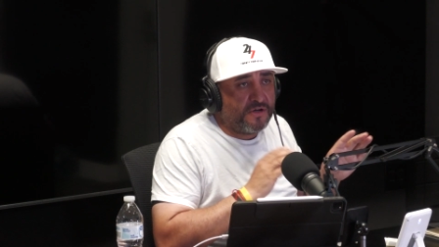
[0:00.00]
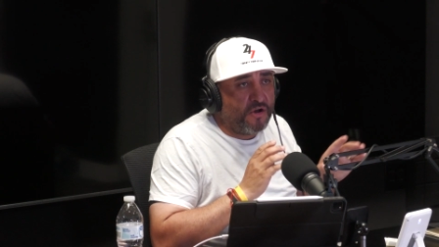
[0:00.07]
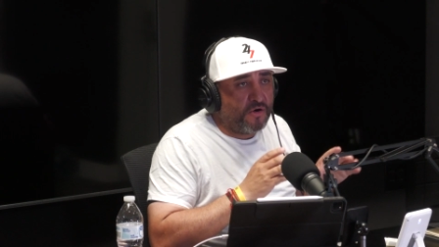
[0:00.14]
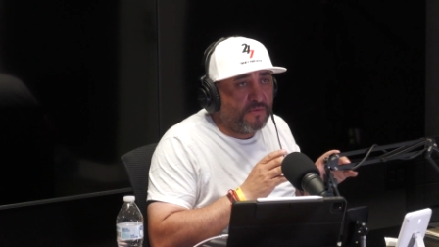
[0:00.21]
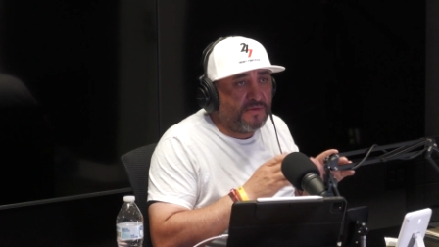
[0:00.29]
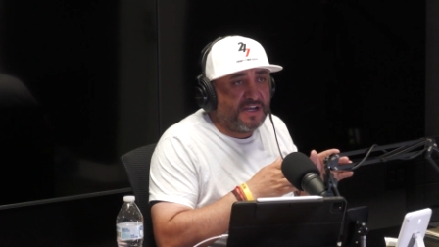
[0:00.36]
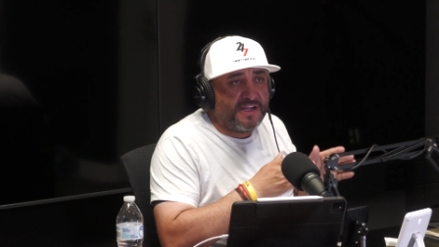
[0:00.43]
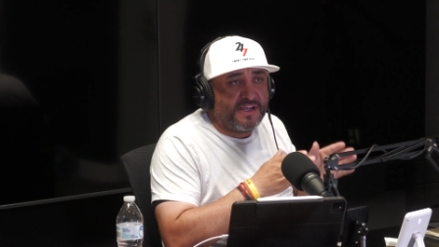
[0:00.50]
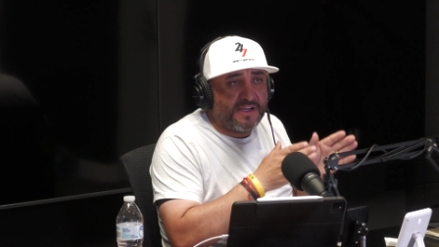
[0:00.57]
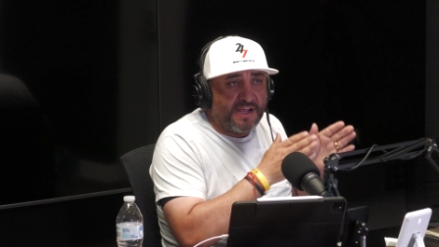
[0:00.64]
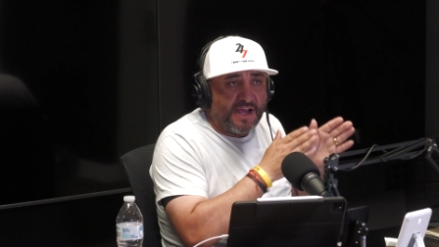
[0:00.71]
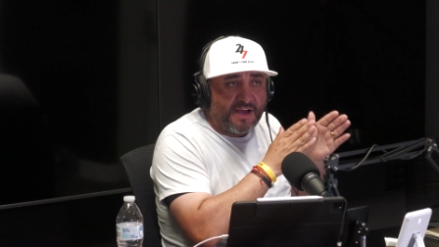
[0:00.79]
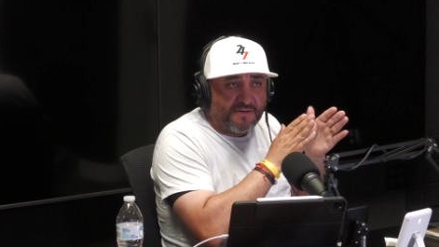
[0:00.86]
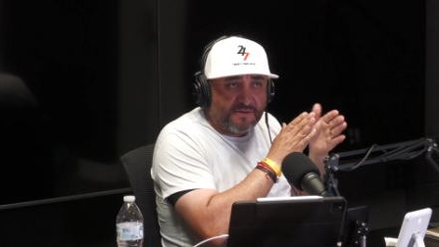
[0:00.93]
Normally,
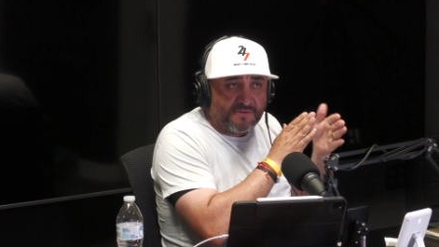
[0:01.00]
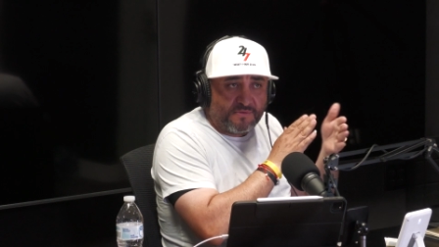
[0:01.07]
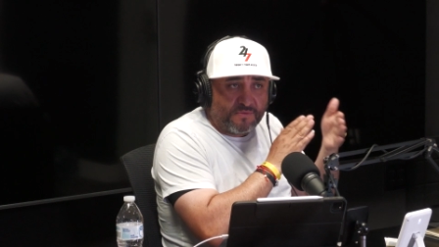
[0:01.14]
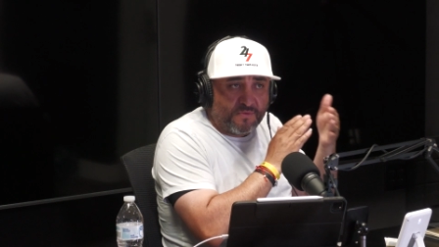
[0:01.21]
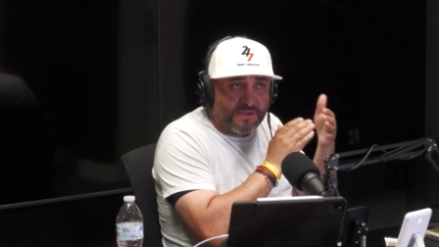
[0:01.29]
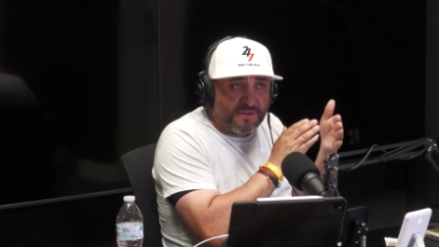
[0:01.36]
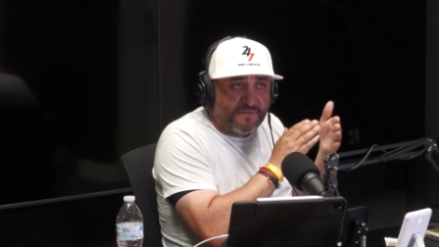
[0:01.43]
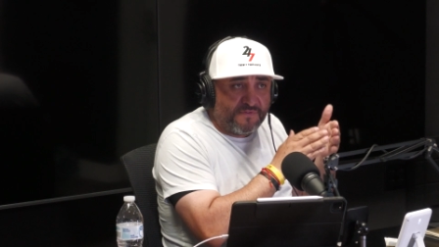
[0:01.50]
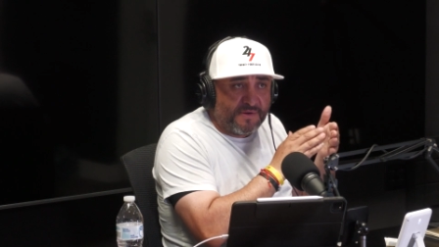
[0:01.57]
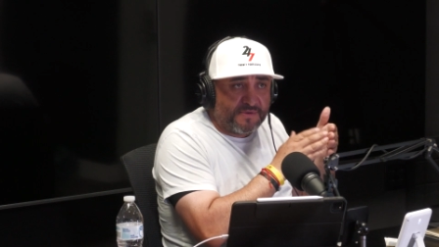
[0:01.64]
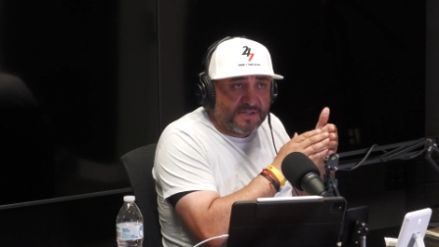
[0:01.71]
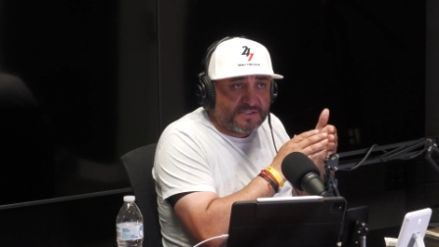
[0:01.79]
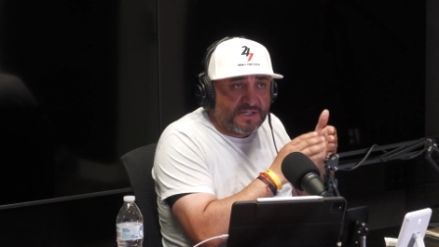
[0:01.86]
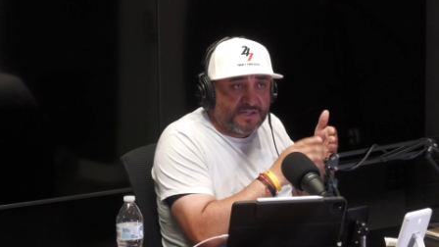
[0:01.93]
when the
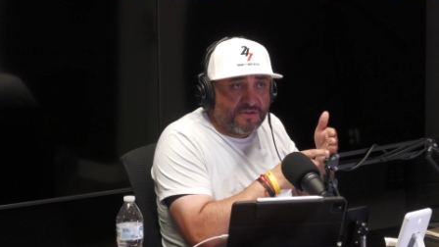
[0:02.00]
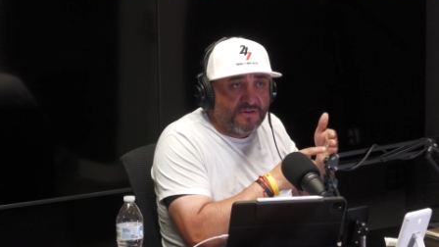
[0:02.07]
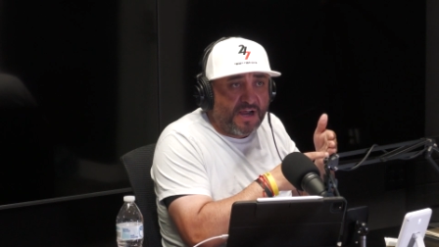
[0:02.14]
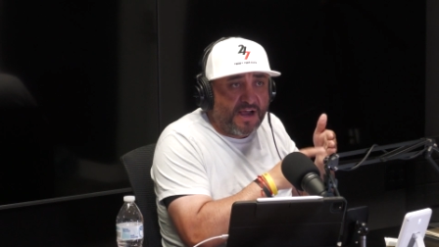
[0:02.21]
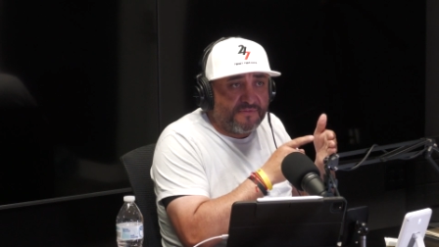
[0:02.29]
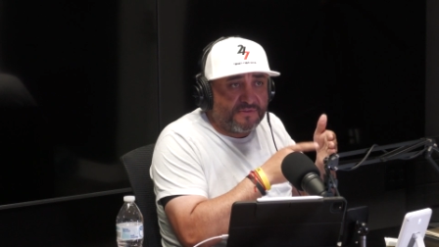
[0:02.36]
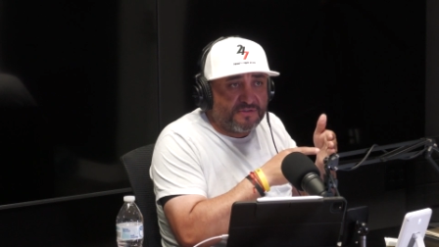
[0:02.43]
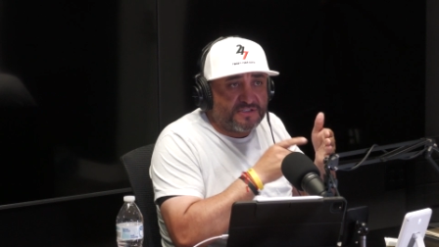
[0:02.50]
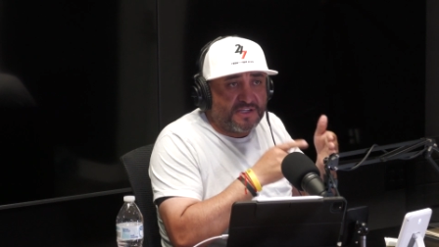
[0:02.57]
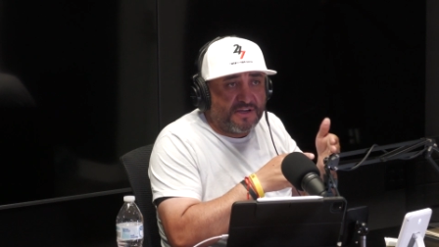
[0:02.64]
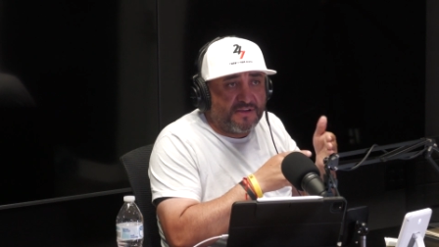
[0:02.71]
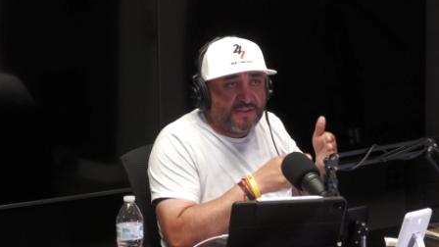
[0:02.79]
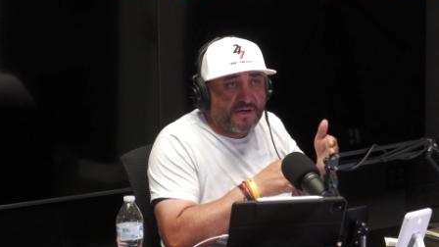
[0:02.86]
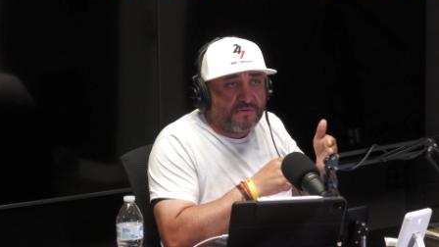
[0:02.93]
fever is there, you have to stay
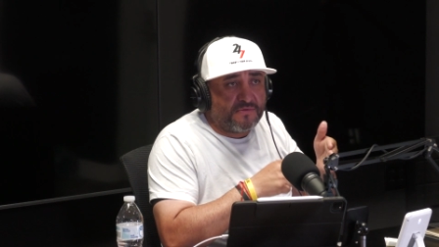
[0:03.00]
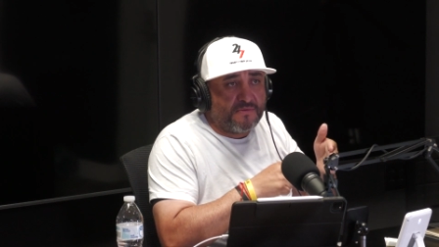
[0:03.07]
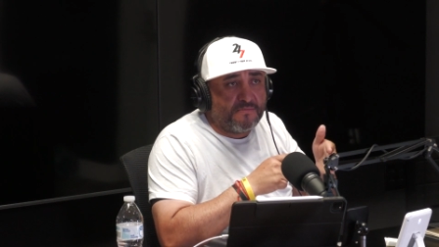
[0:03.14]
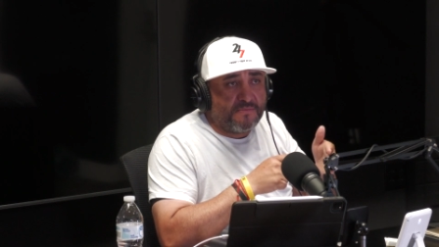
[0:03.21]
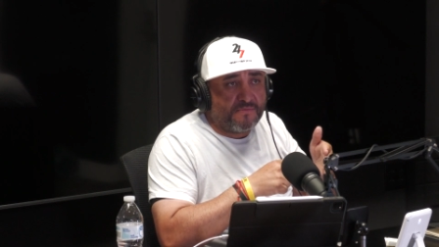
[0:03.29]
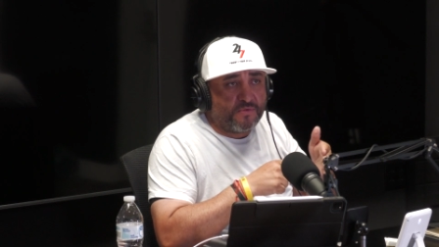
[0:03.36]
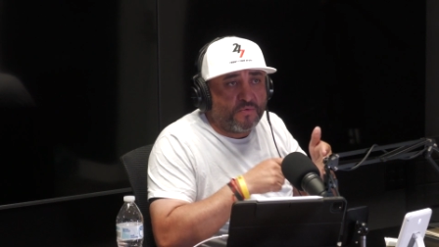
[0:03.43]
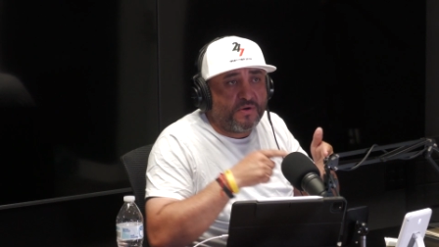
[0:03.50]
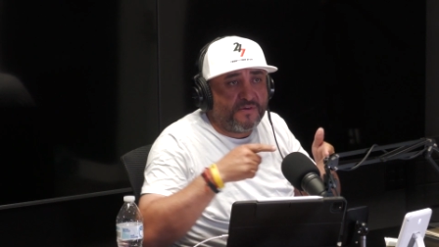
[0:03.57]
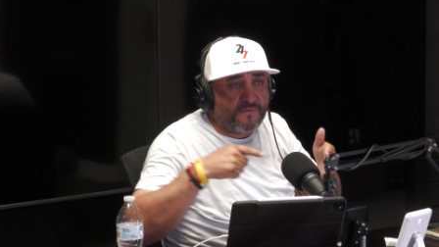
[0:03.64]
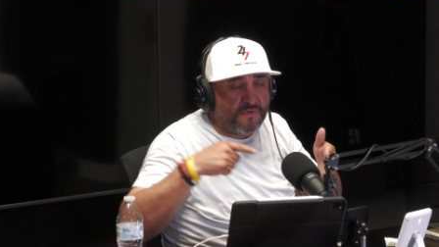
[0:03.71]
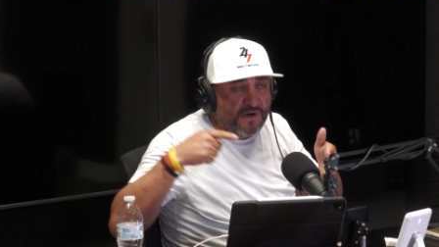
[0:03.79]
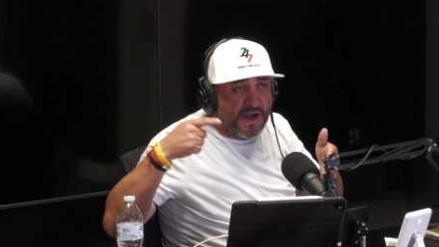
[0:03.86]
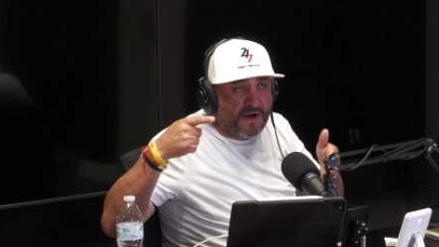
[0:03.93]
in that room
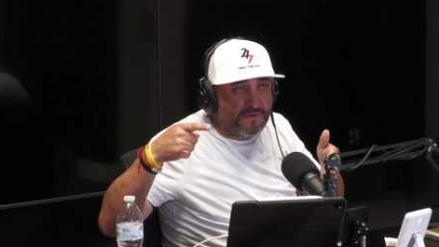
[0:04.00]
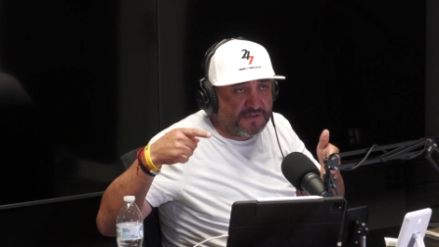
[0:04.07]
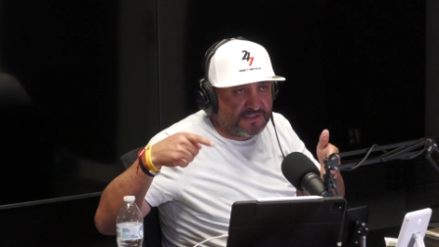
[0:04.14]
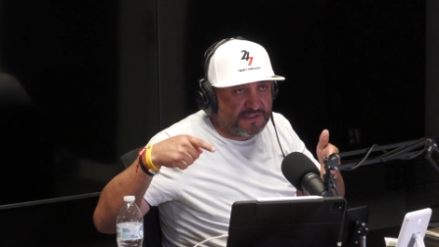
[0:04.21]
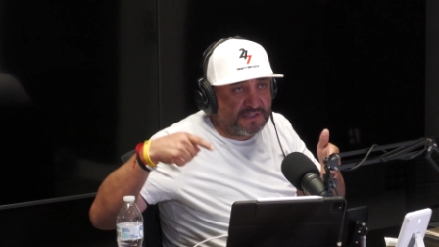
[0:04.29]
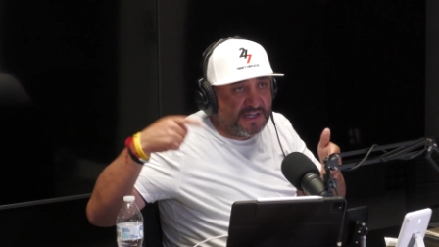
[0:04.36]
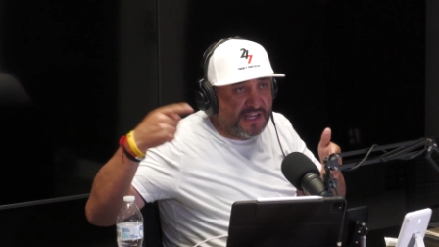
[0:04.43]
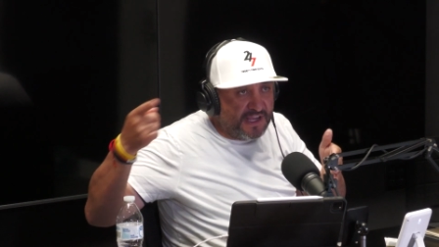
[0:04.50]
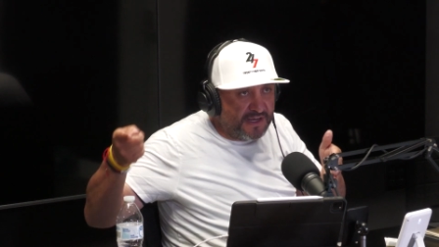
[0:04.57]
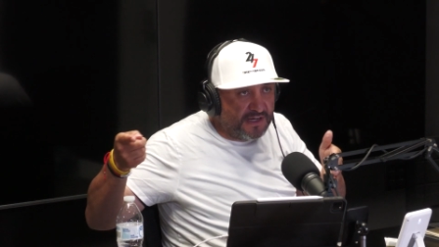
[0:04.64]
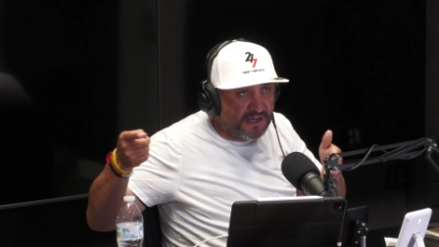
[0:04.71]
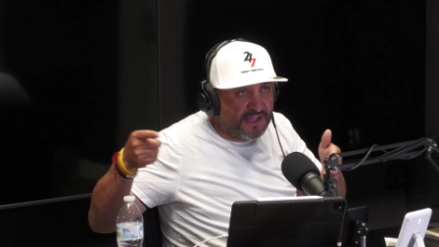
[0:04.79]
24 hours later.